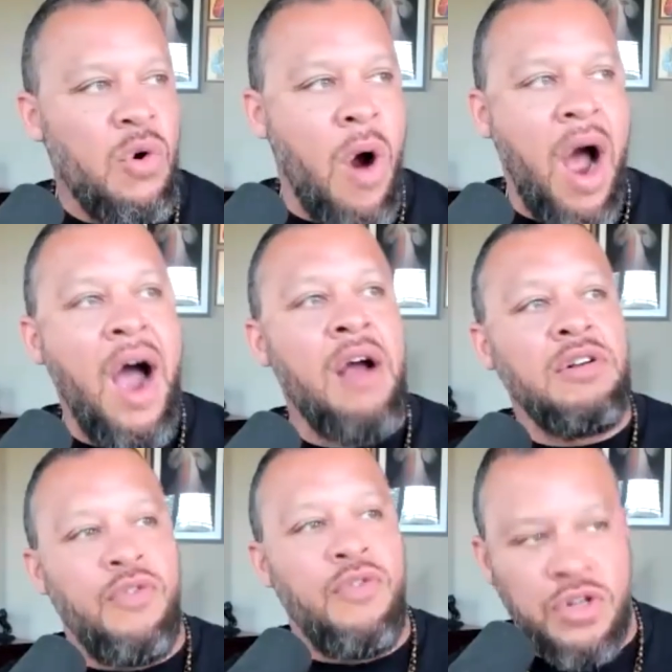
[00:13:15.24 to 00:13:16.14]
or our
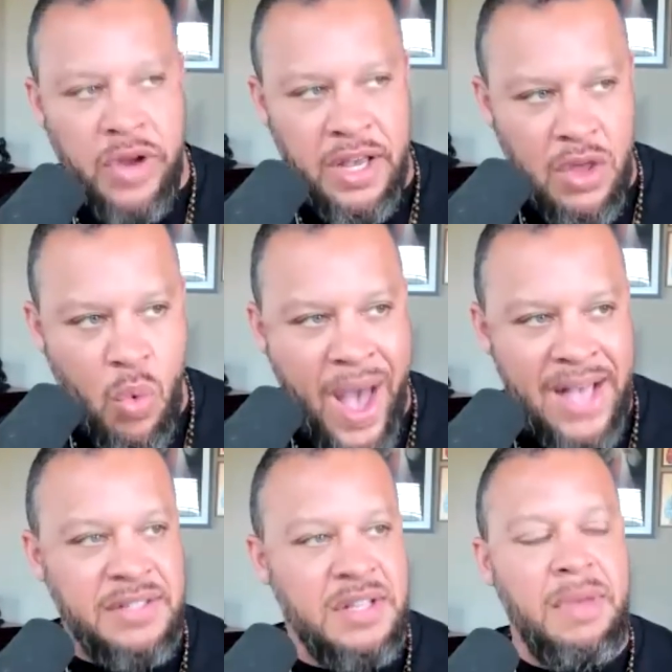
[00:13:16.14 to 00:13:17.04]
divorce rate in the
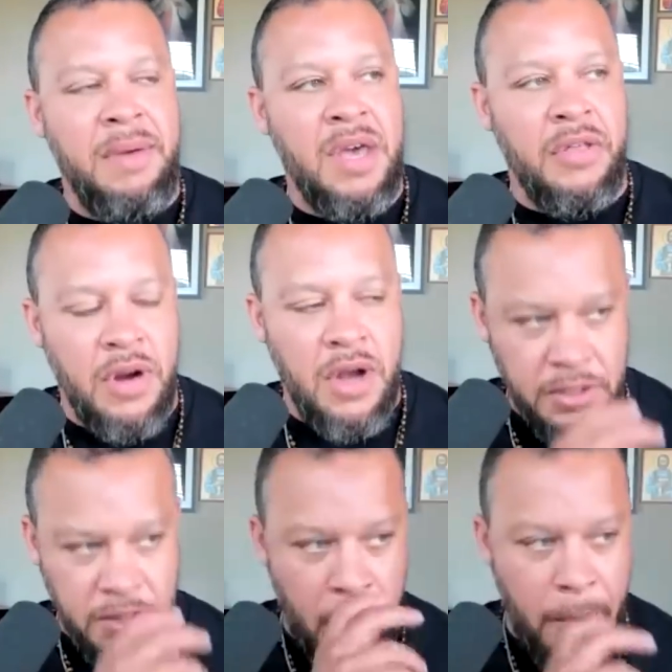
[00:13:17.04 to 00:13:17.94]
West and maybe other
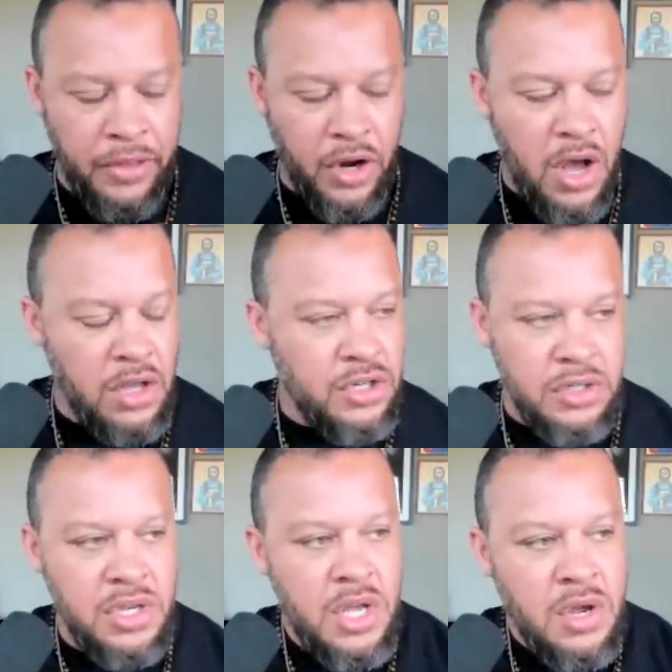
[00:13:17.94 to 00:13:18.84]
uh, other
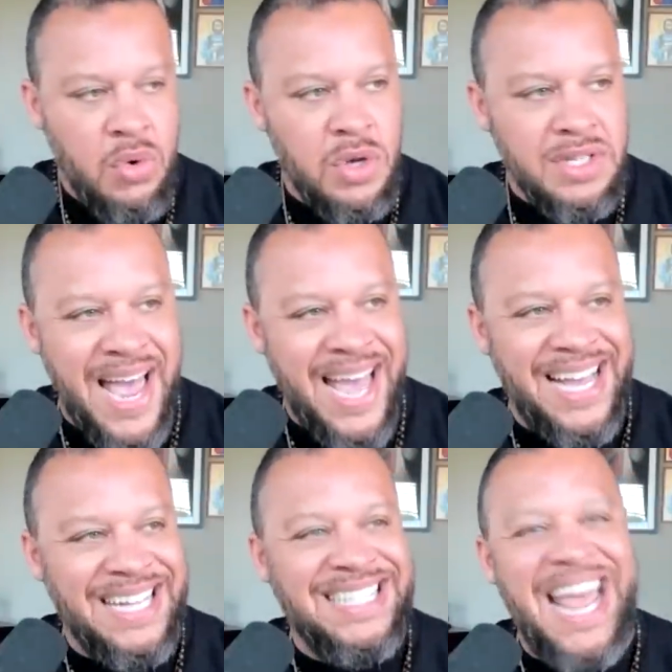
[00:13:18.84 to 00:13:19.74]
cultures was like
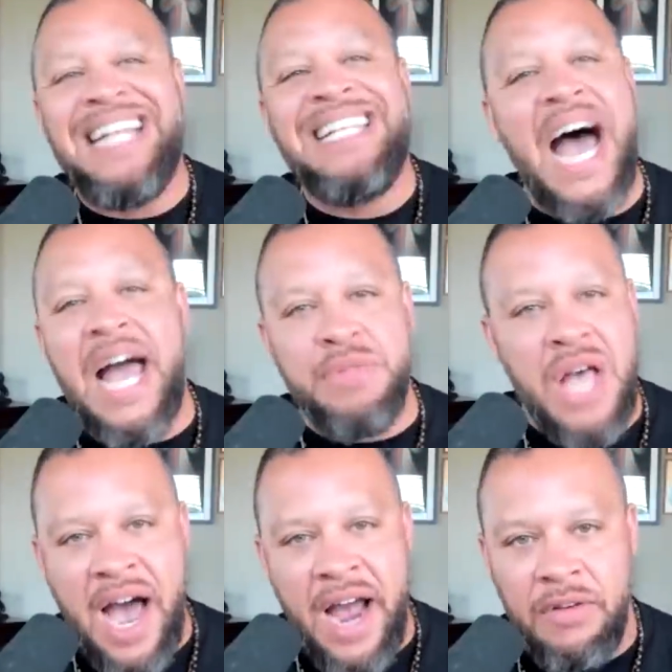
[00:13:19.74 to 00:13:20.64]
10 times
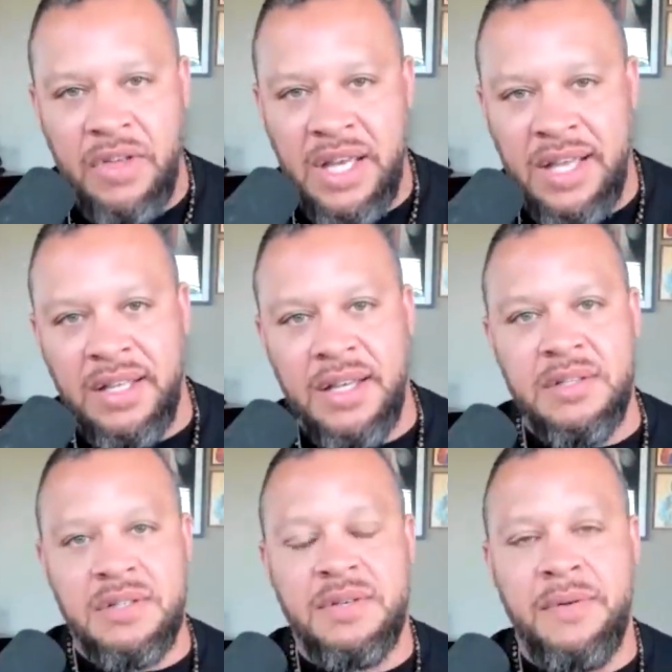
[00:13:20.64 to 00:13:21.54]
higher than
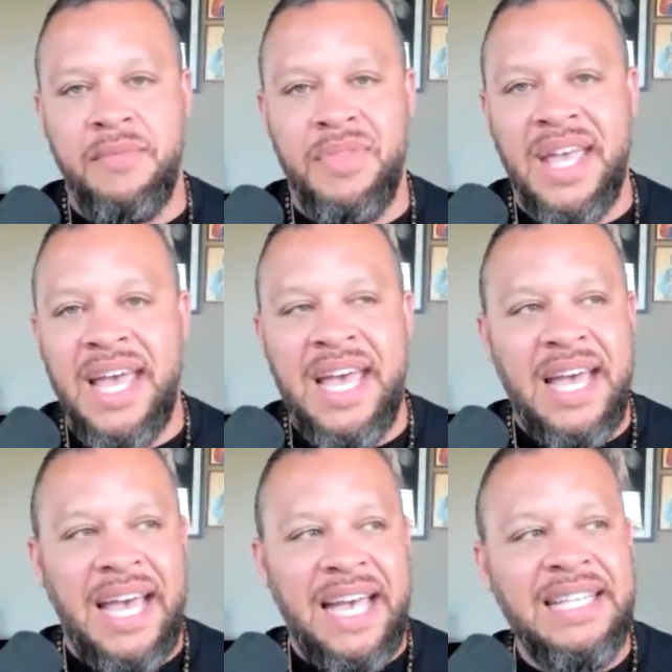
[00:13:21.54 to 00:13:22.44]
Indians.
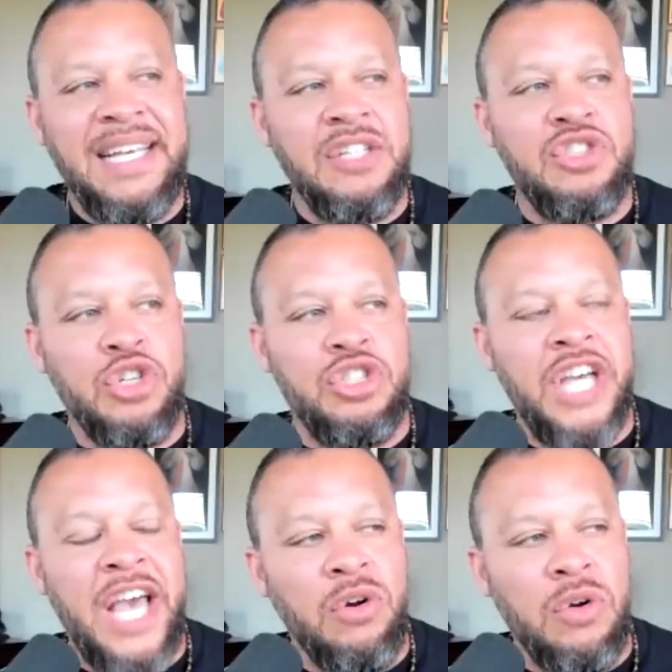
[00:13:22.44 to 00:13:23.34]
Indians are
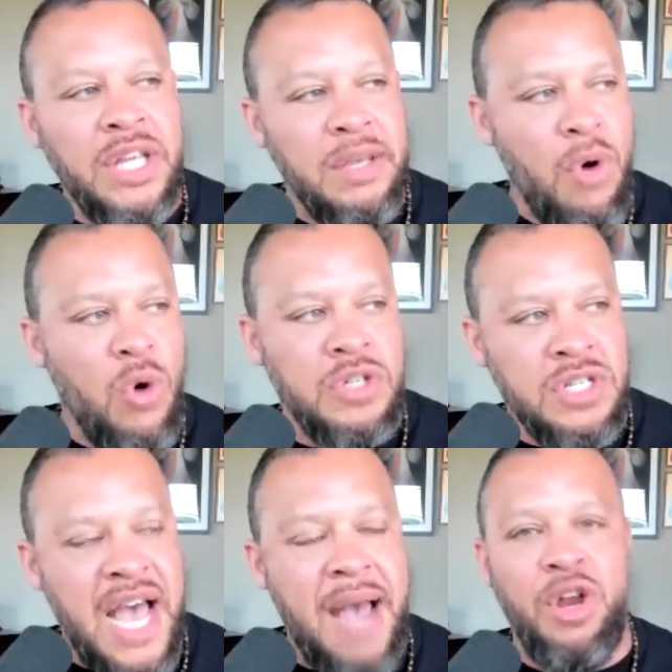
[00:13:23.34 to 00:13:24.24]
generally most of
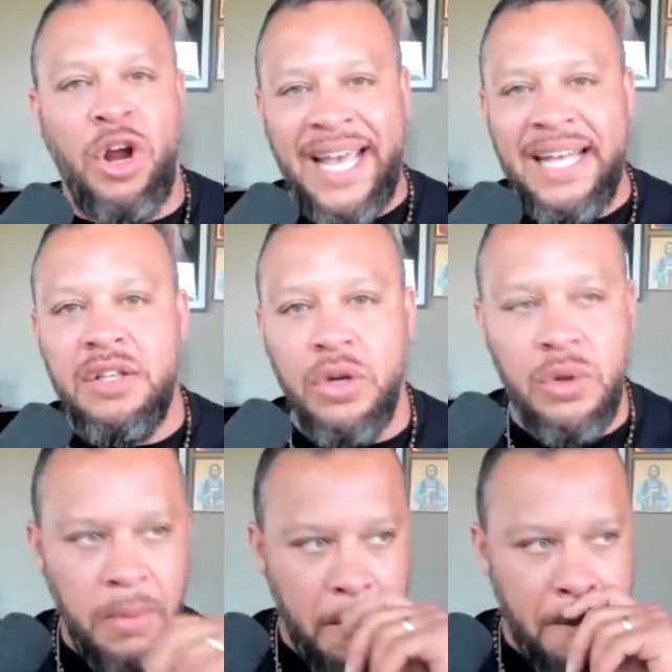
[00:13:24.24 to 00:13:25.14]
the time they're Hindu.